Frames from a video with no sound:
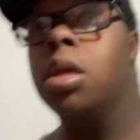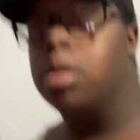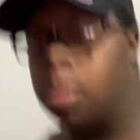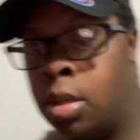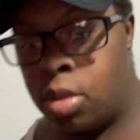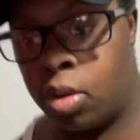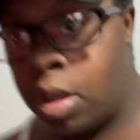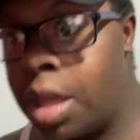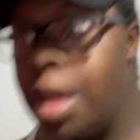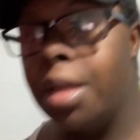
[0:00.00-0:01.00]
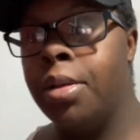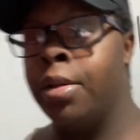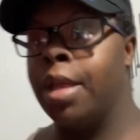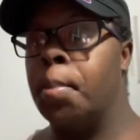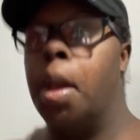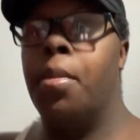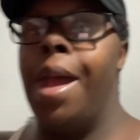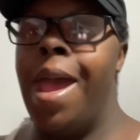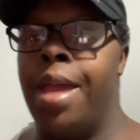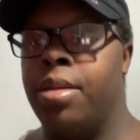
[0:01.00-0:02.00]
I'm doing, I'm gonna get my
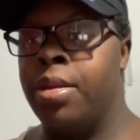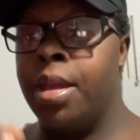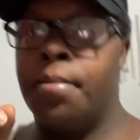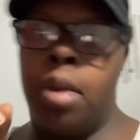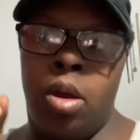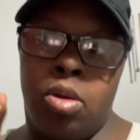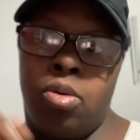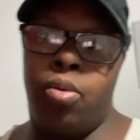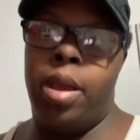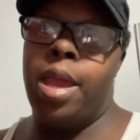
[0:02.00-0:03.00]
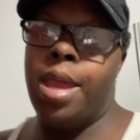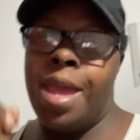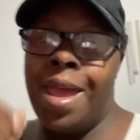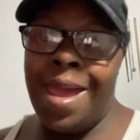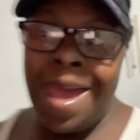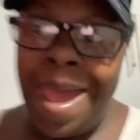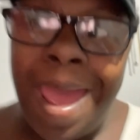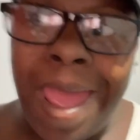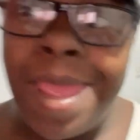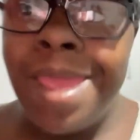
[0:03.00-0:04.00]
hat, I'm gonna get my gray
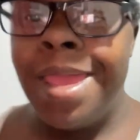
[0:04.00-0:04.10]
hat.